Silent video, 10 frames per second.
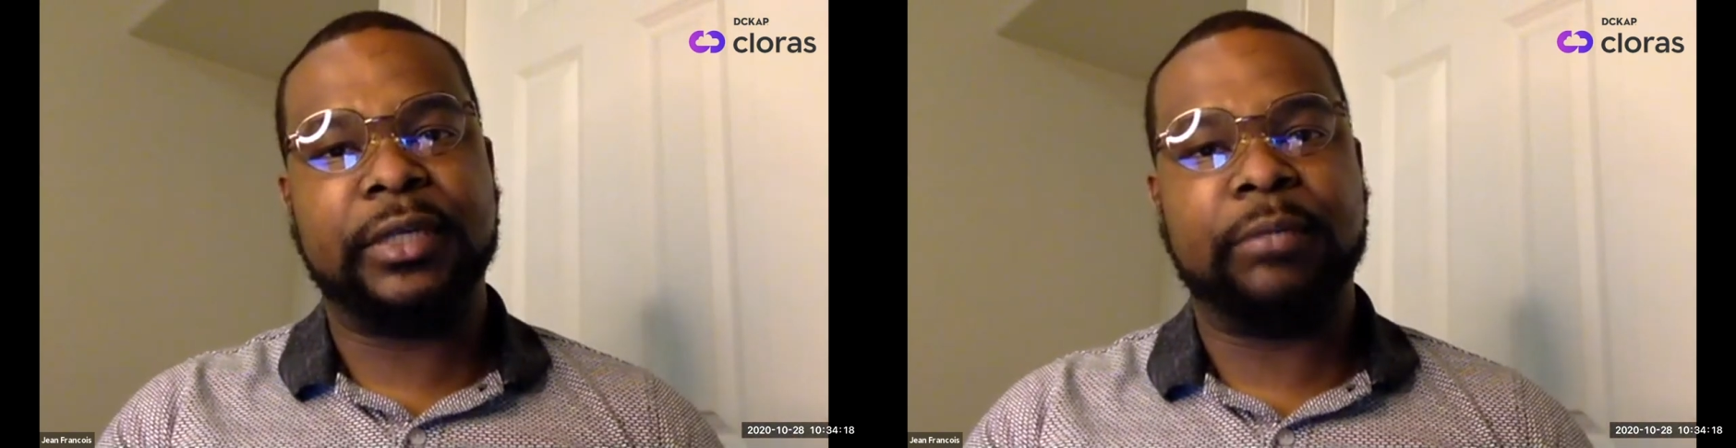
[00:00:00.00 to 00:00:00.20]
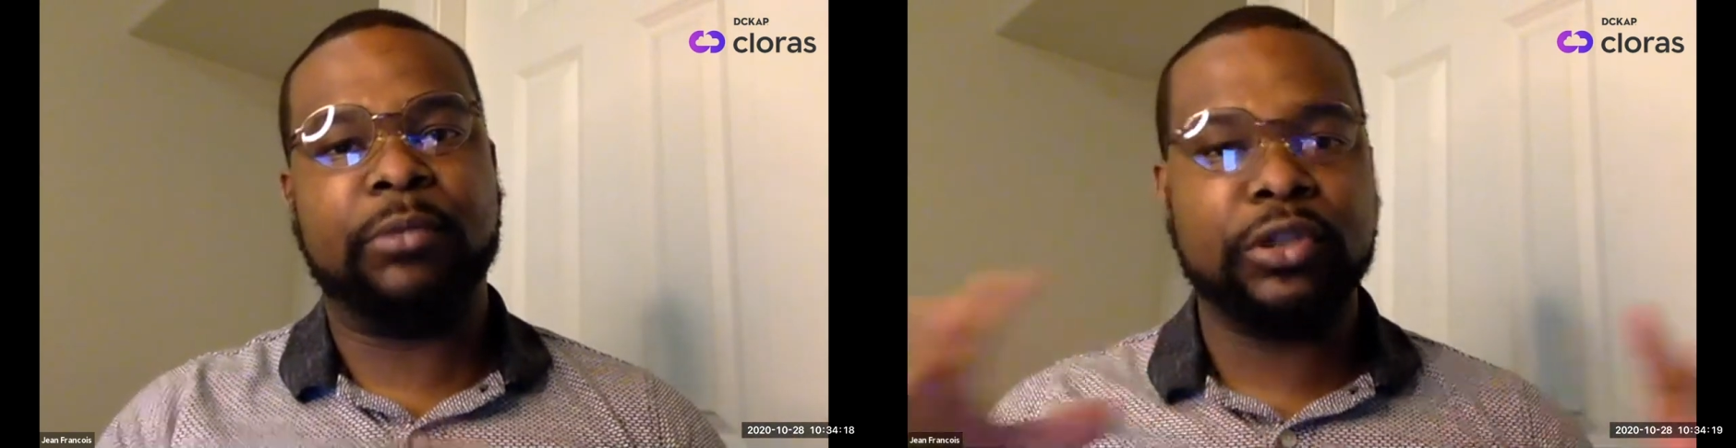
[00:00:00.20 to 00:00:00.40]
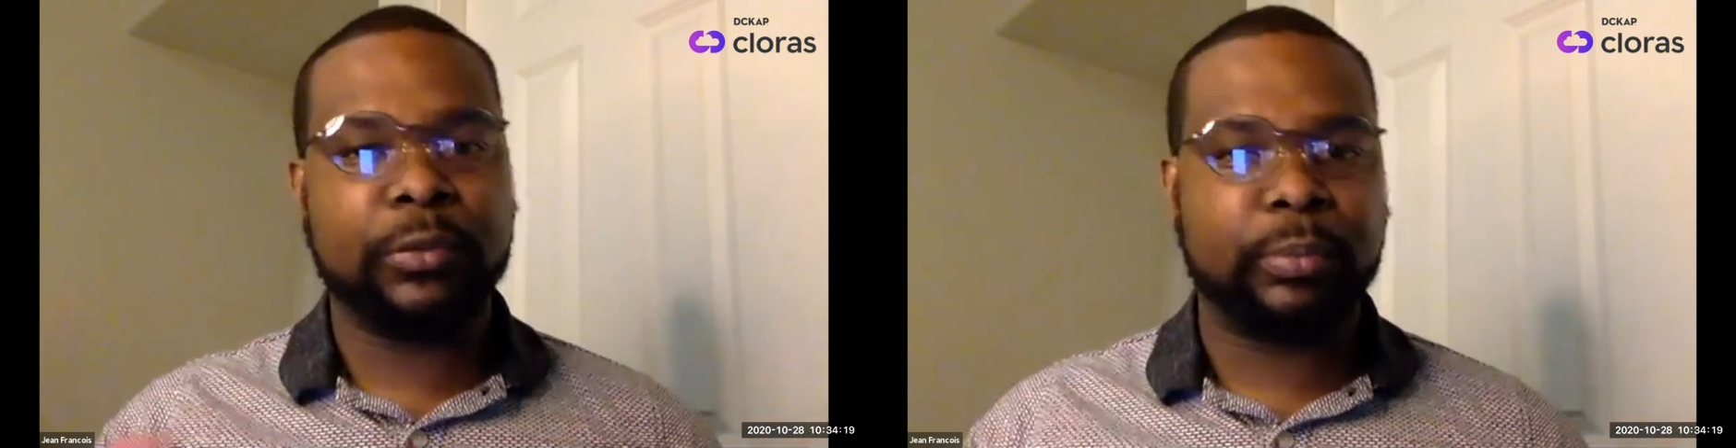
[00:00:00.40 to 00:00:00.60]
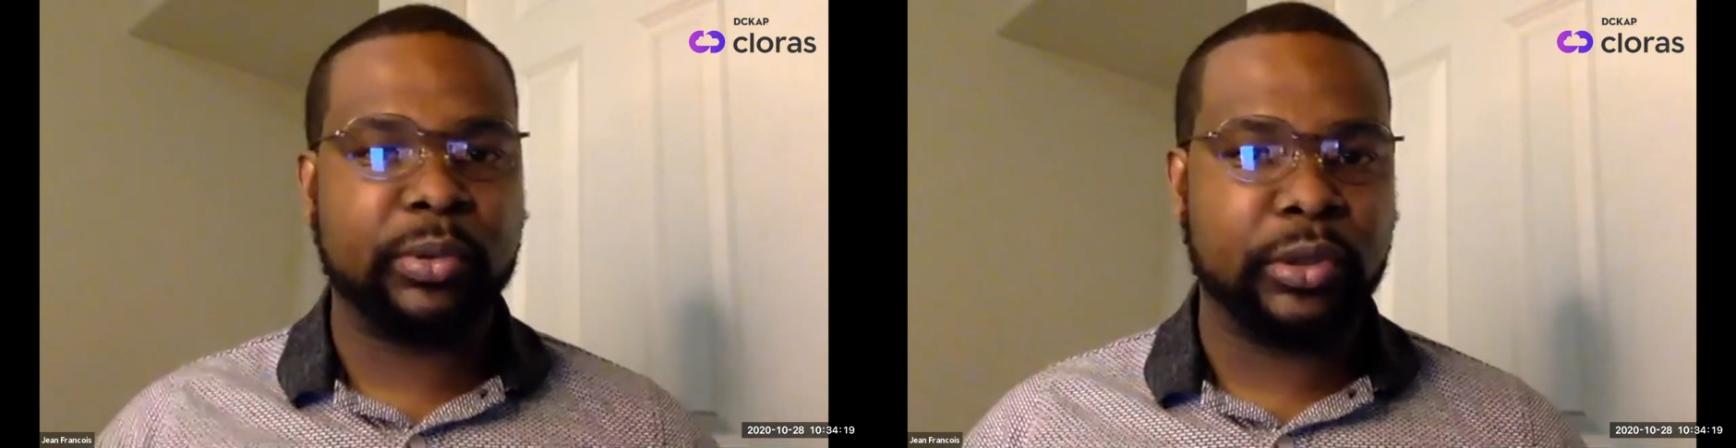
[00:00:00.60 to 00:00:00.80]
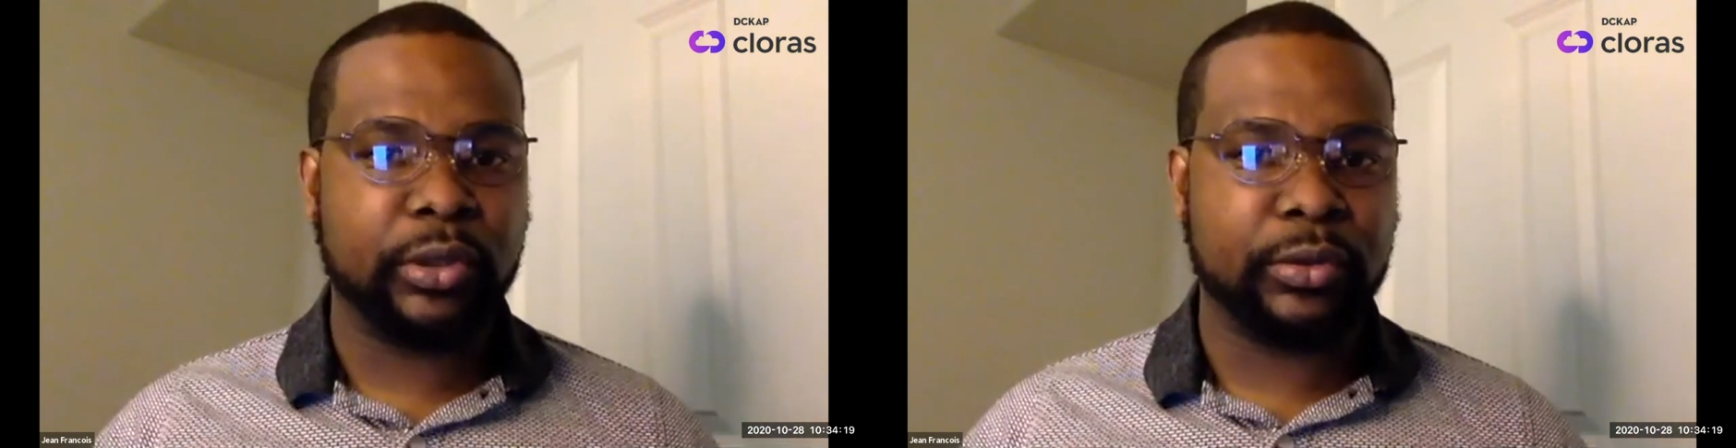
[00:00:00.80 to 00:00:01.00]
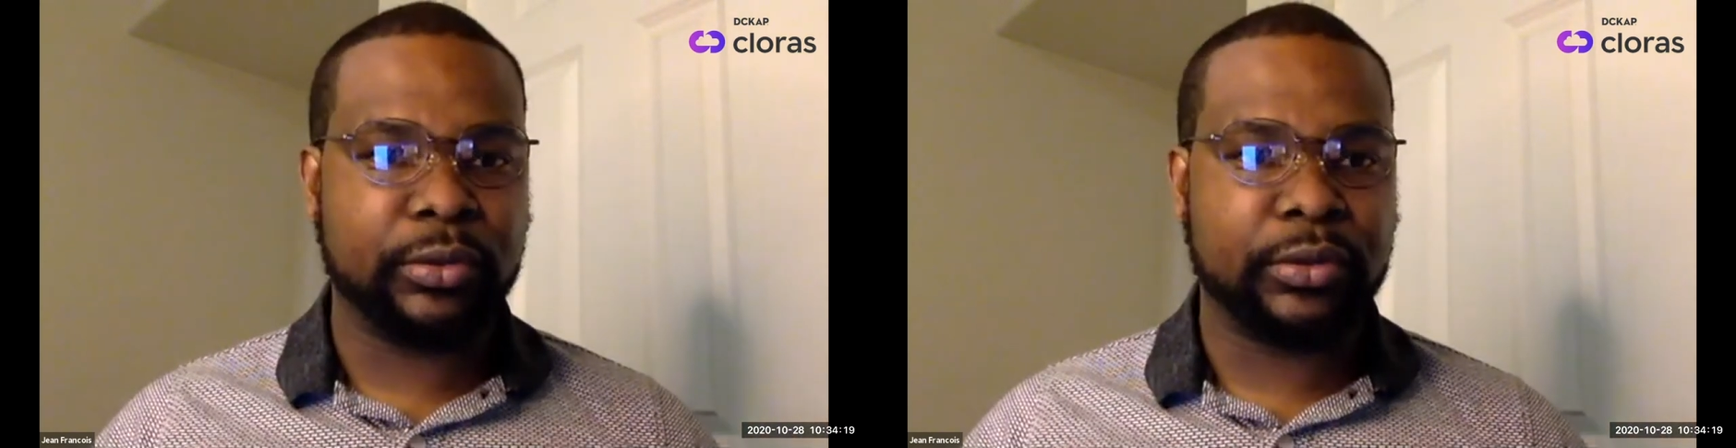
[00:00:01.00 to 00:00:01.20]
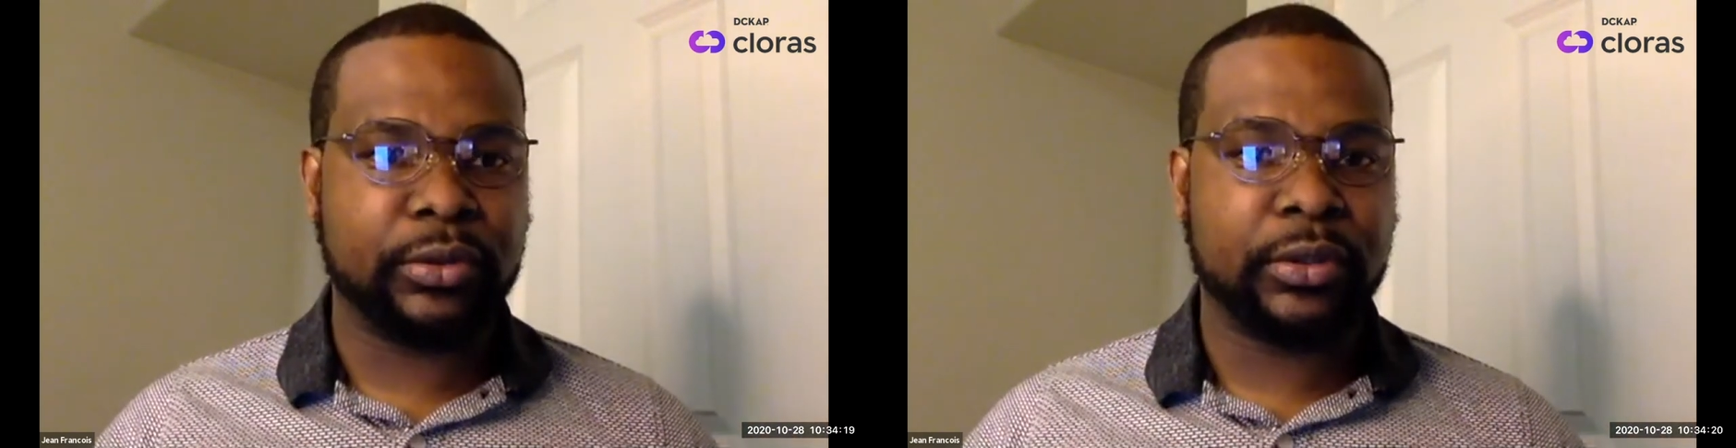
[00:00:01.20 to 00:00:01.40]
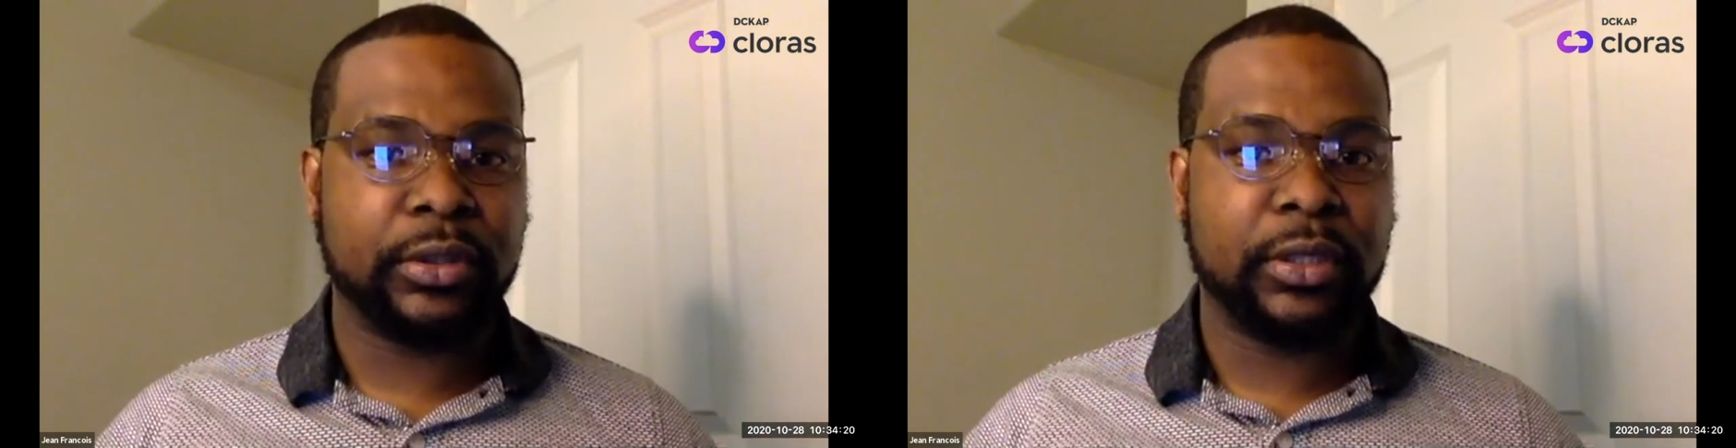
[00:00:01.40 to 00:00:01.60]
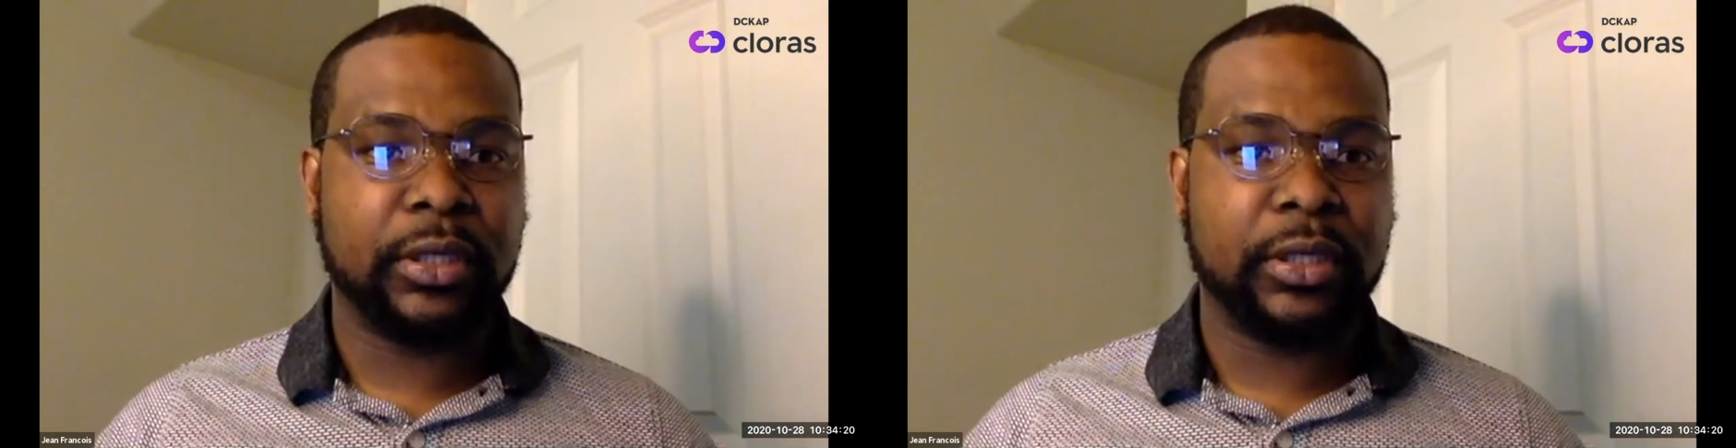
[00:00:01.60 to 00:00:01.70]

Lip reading: in multiple nodes